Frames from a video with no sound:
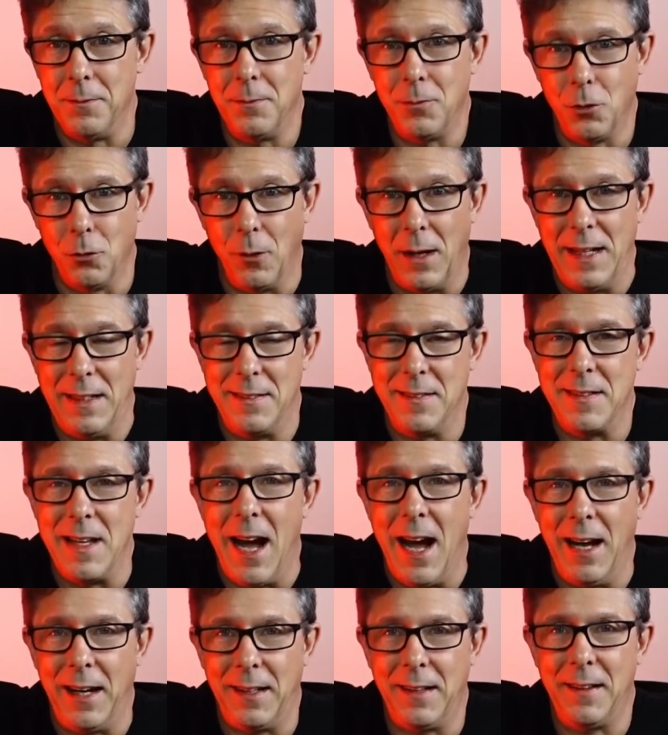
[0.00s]
great
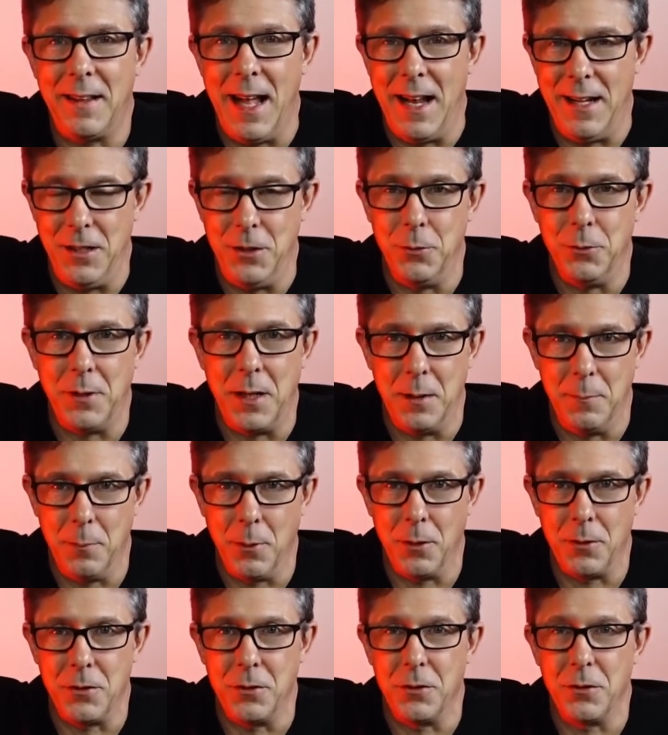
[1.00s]
stock that you can
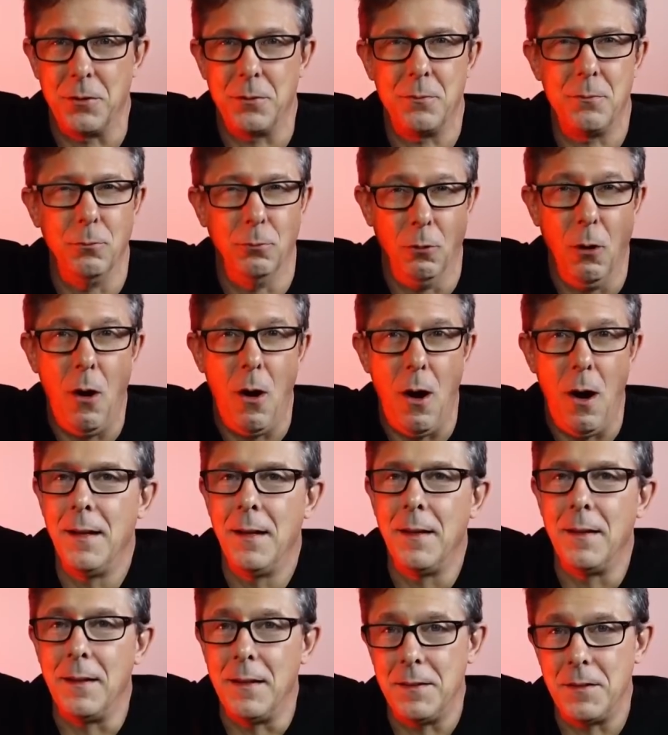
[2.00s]
purchase raw.
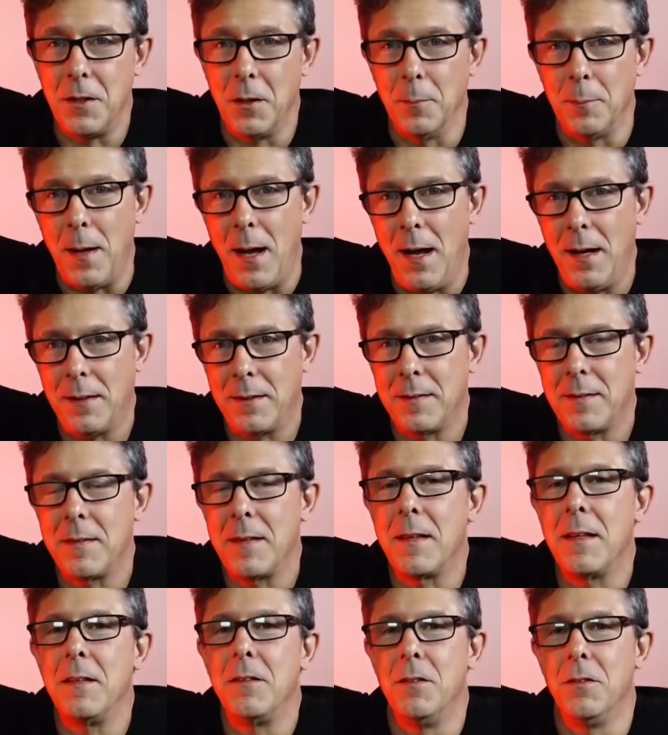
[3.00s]
This here box,
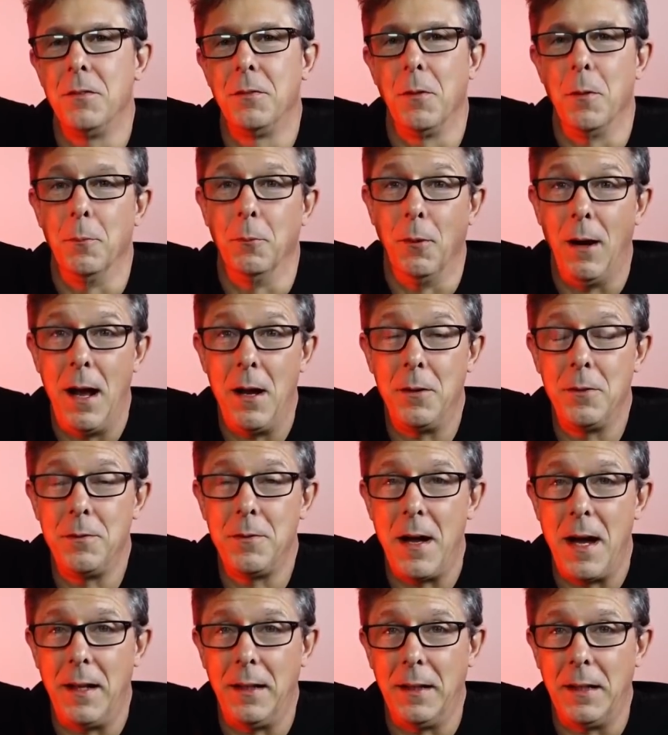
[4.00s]
this is from Round
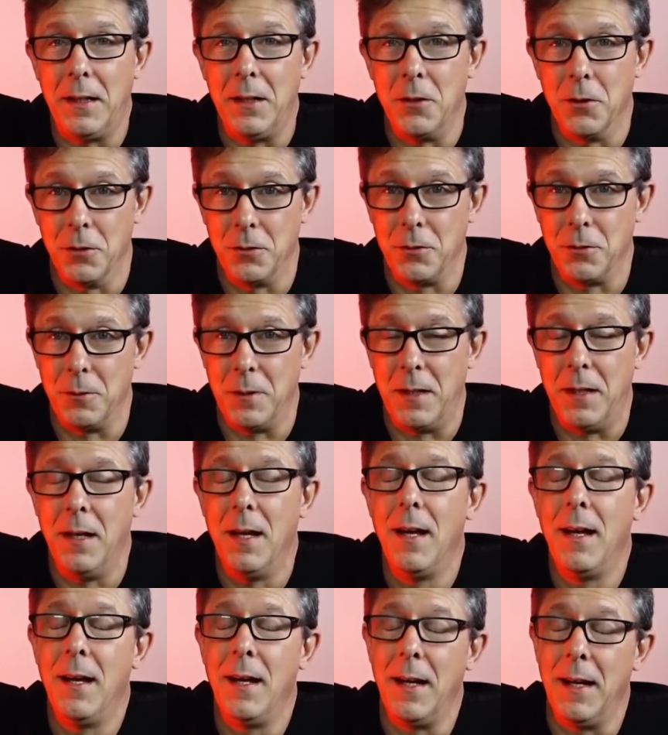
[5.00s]
Valley Nursery
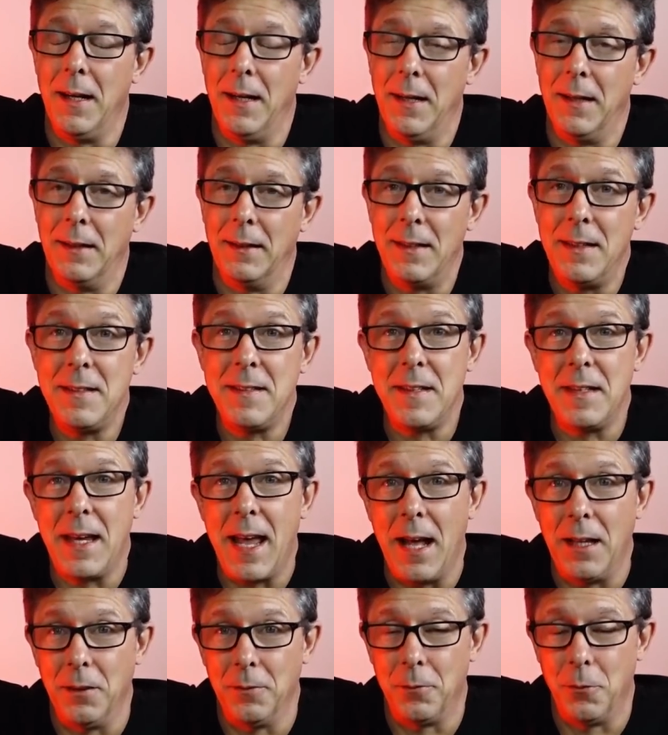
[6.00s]
in Lindsay,
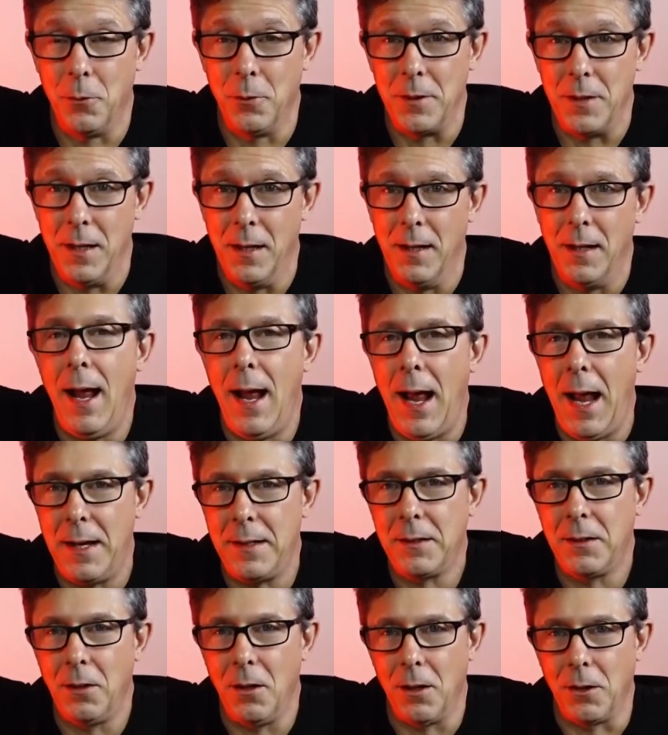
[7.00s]
California. Ed
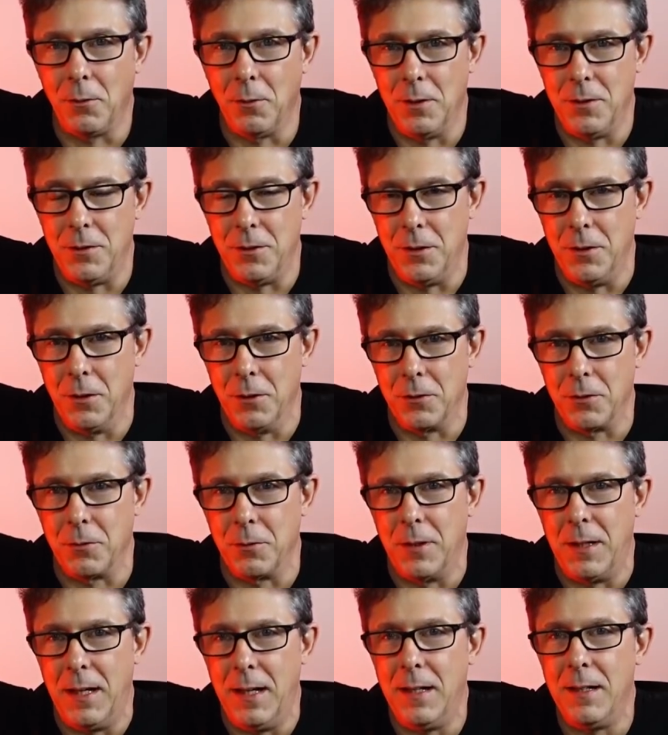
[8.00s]
Clark runs the
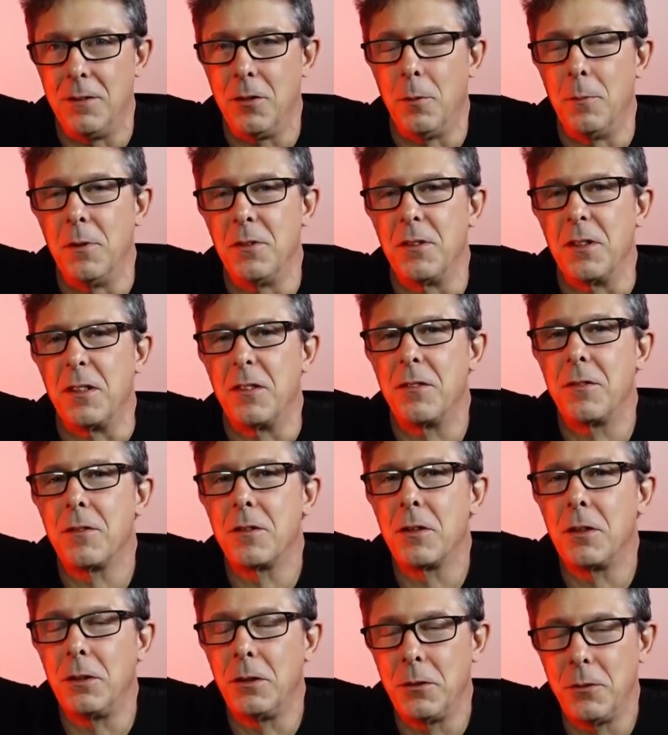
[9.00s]
nursery. It is almost
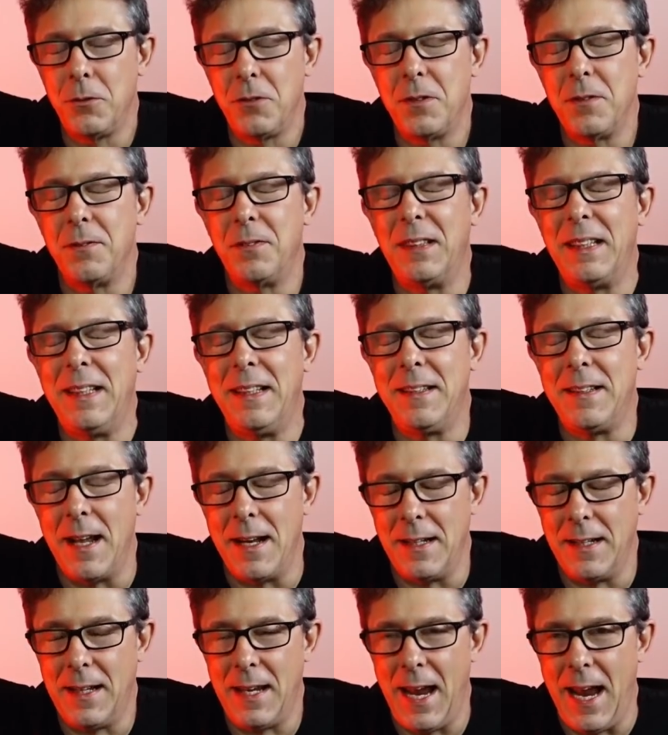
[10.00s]
exclusively
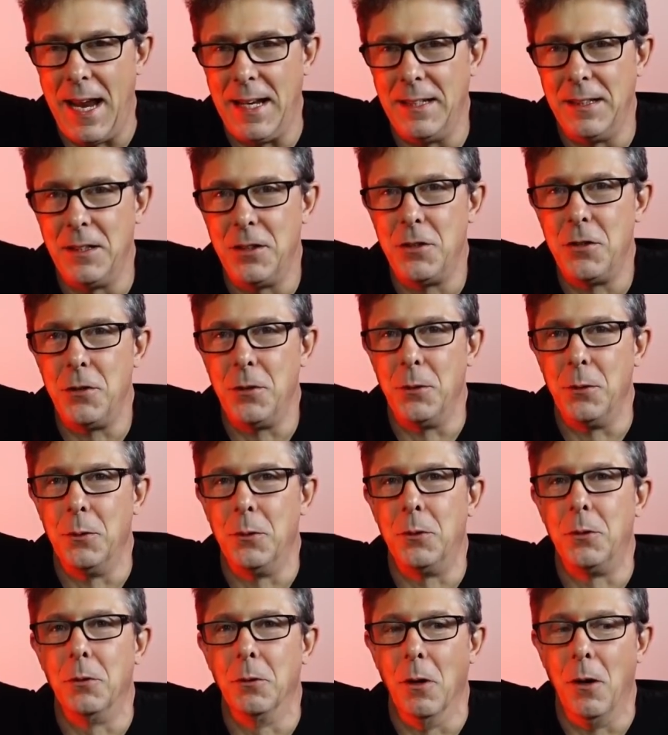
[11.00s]
dedicated
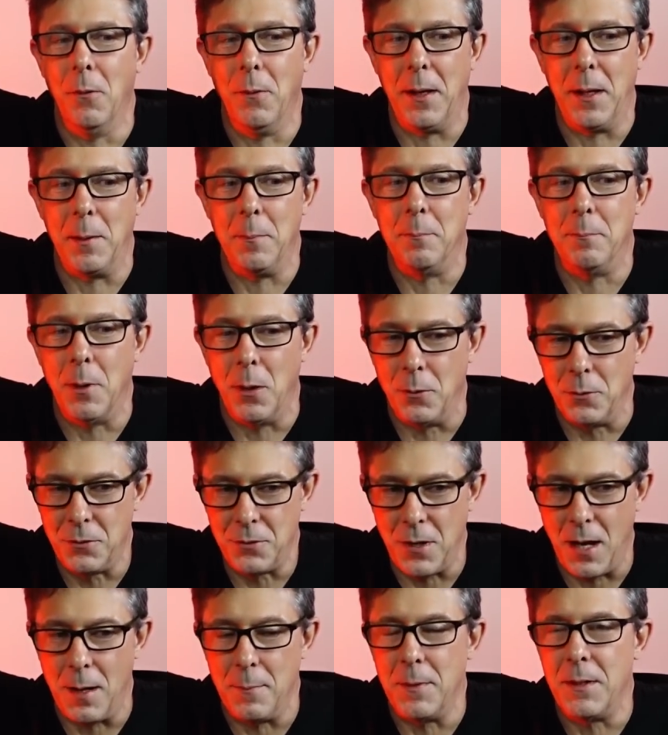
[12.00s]
to growing
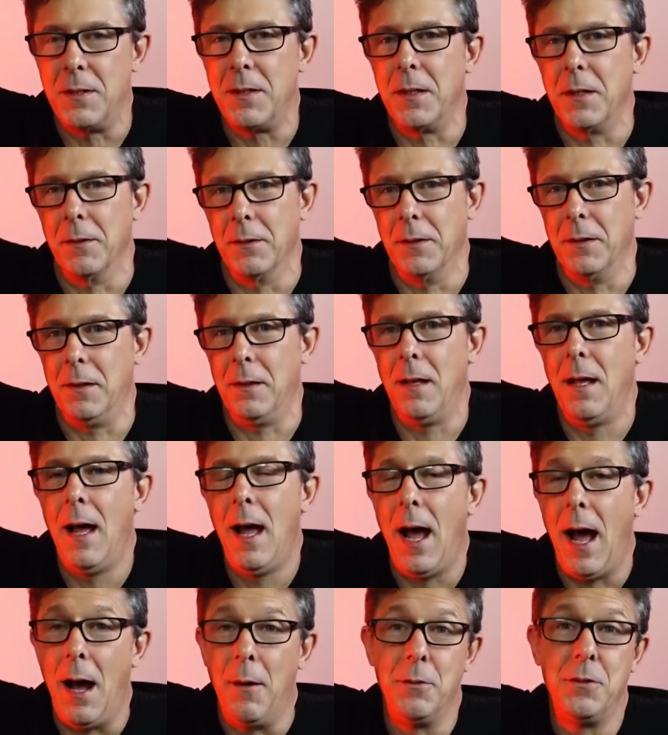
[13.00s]
bonsai material.
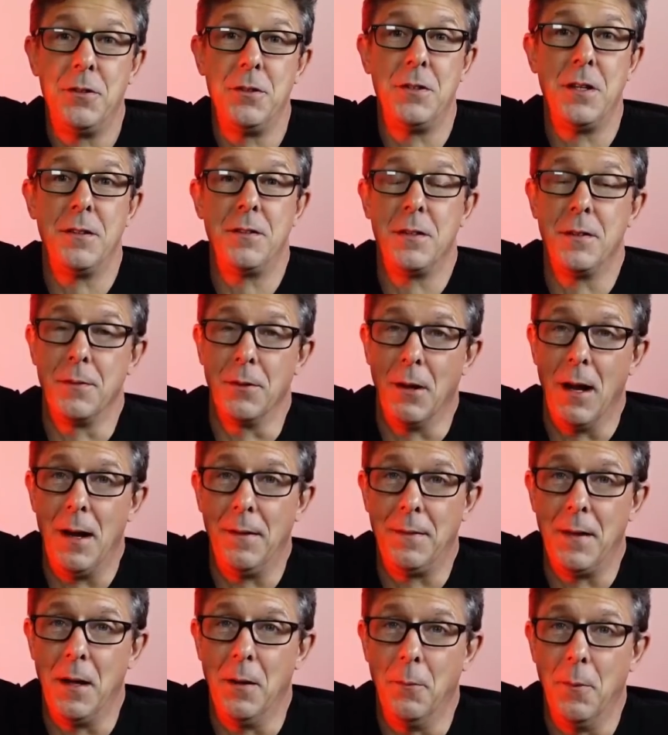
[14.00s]
I would suggest if you're
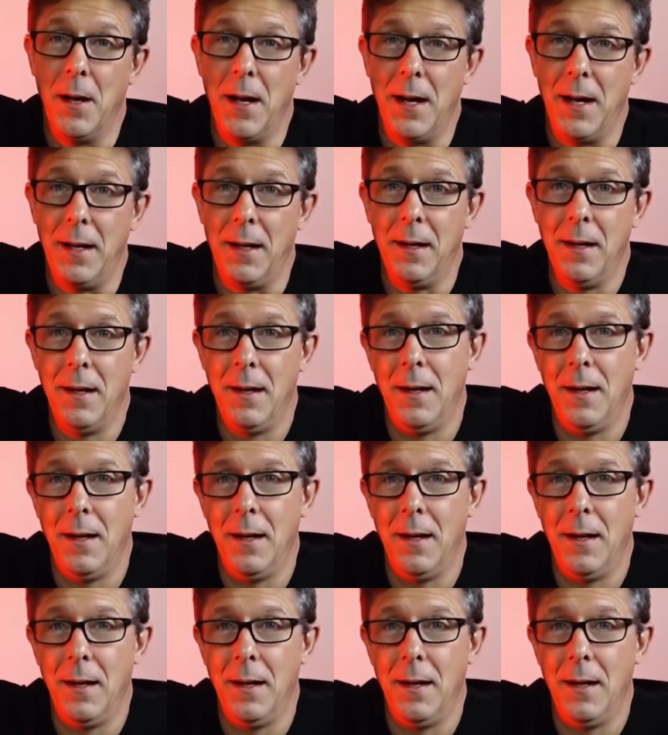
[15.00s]
out that way,